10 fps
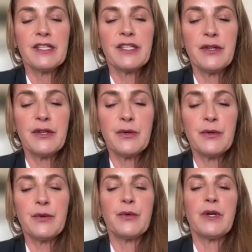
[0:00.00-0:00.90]

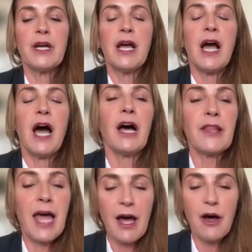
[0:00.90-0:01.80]
to
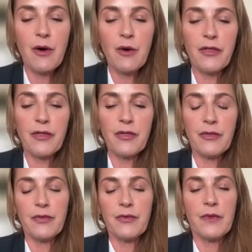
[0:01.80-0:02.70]
allow
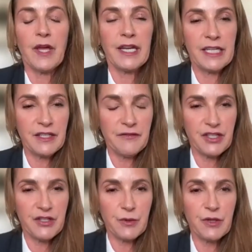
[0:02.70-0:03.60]
an
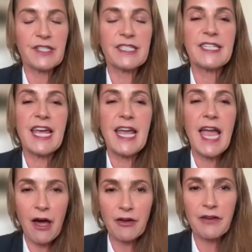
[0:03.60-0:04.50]
individual to stay
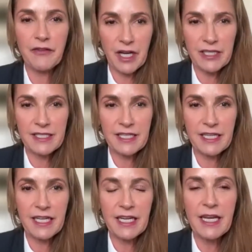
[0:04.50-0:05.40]
out of
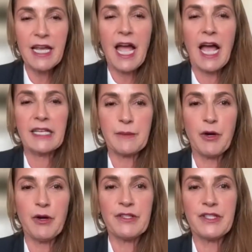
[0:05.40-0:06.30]
custody as
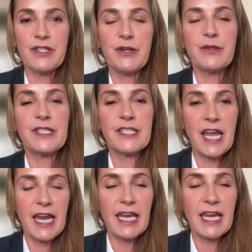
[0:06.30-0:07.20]
opposed to
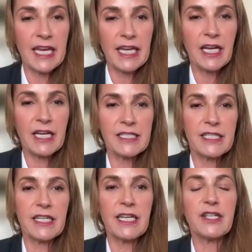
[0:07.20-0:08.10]
staying in
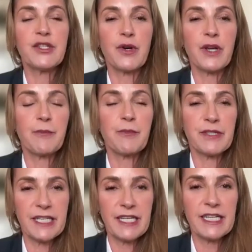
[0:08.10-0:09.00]
custody during the
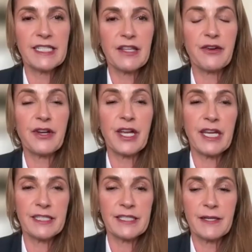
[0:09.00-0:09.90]
proceedings in their
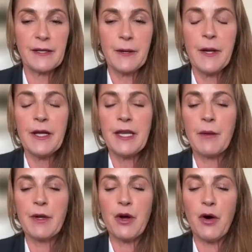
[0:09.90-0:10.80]
case.
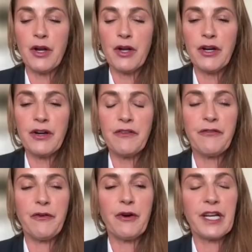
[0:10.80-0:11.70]
Now, in order
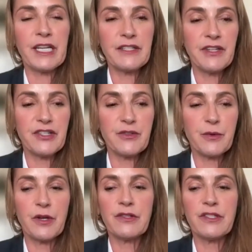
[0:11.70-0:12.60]
for an
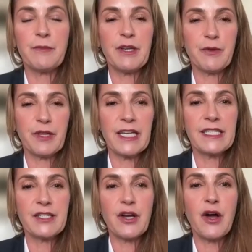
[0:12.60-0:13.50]
individual to be
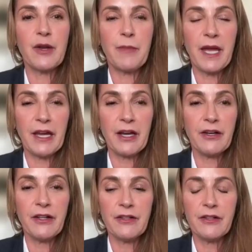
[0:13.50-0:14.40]
released on
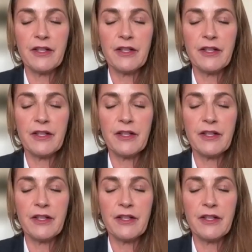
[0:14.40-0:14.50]
bail,